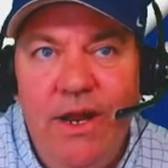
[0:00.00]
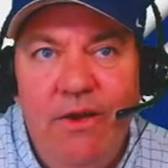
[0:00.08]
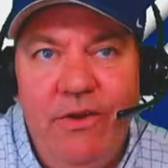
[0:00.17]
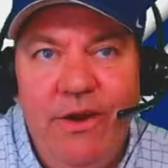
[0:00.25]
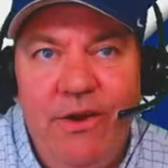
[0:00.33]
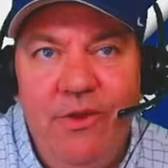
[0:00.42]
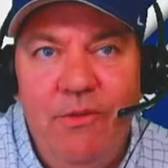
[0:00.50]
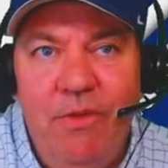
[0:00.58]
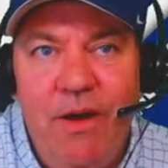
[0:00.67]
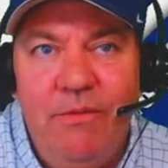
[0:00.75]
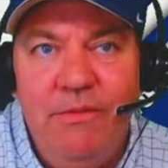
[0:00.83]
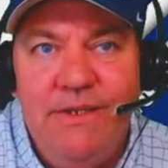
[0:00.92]
out here in the
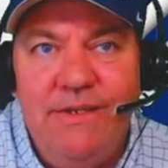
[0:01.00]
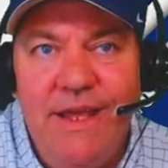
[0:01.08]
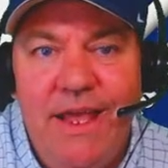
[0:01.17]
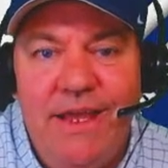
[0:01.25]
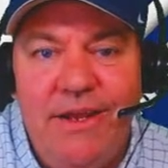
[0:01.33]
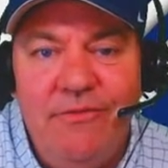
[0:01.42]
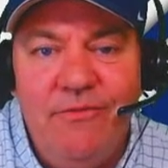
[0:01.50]
bottom of the second.